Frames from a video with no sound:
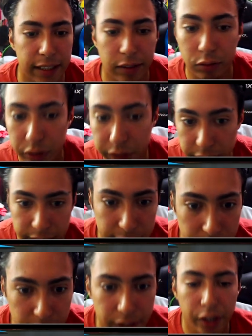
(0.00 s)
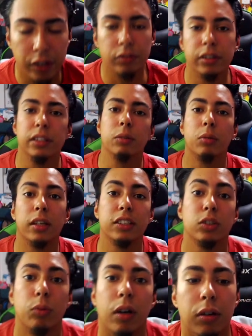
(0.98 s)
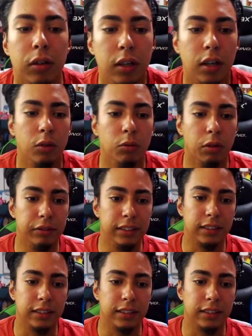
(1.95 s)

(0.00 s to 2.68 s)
it really, really works well with these